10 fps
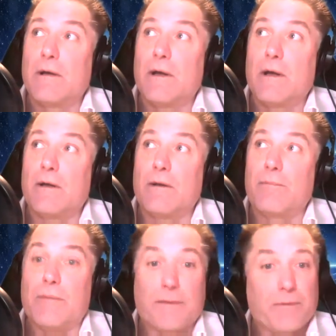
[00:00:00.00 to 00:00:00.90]

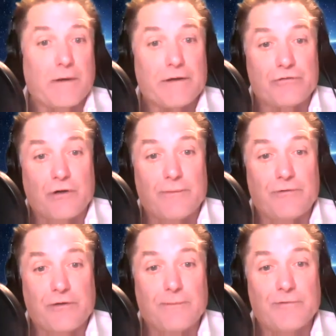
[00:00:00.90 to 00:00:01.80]
and people like John
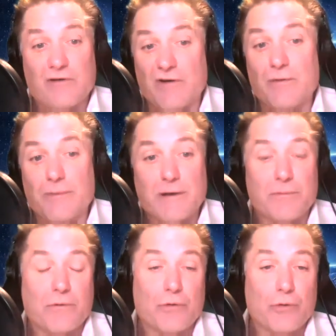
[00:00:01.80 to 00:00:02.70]
Sims and other
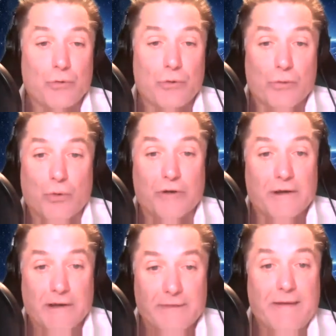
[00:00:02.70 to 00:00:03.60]
people who were
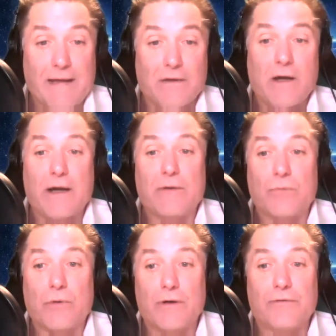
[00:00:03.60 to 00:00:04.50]
working in that line
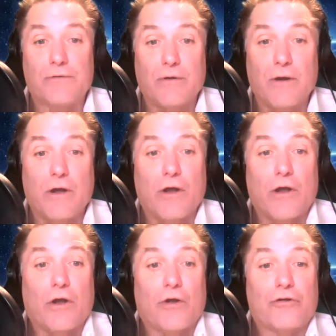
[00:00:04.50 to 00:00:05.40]
was
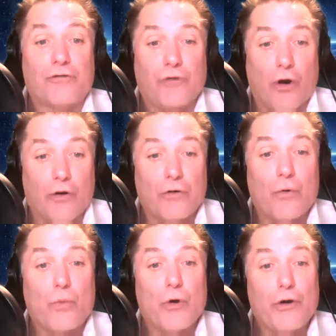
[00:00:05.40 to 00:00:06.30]
start
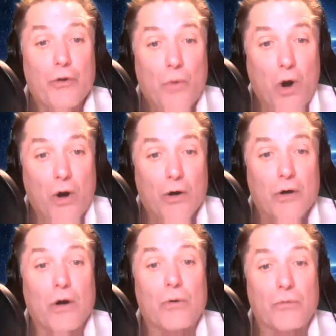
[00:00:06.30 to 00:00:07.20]
where you are
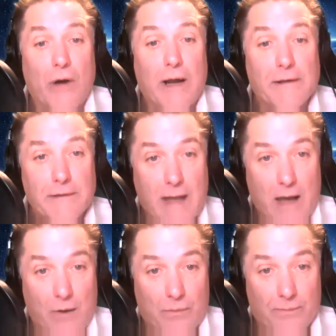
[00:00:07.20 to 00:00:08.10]
right
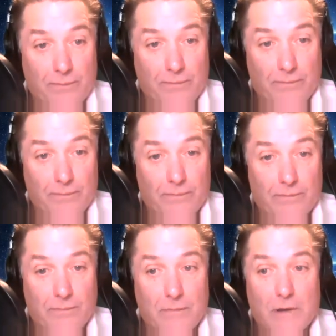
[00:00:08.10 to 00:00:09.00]
now.
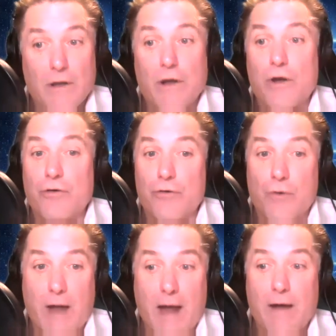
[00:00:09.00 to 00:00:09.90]
You
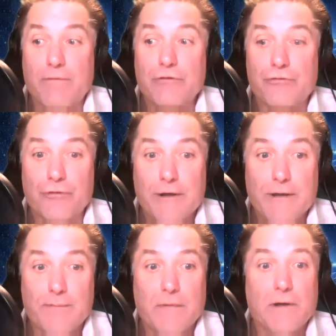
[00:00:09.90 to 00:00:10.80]
have a
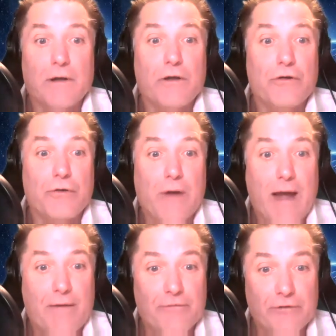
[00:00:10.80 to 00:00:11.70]
dream, you
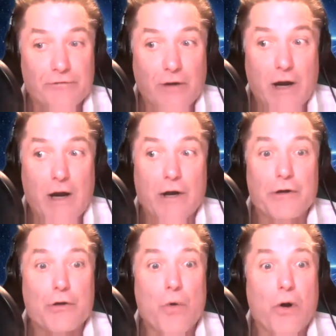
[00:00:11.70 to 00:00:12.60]
have desire,
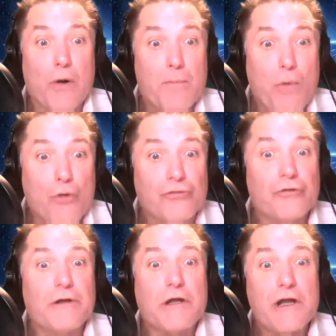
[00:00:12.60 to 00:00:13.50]
you are
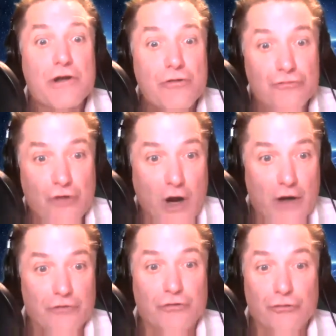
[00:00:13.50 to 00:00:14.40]
emotionally
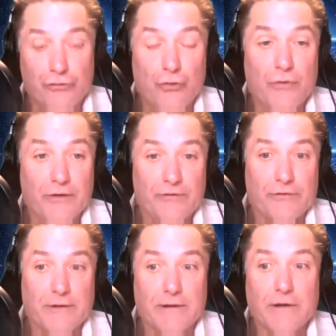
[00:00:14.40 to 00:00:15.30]
energized to do this
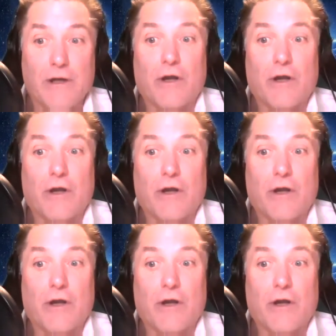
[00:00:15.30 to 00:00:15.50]
thing.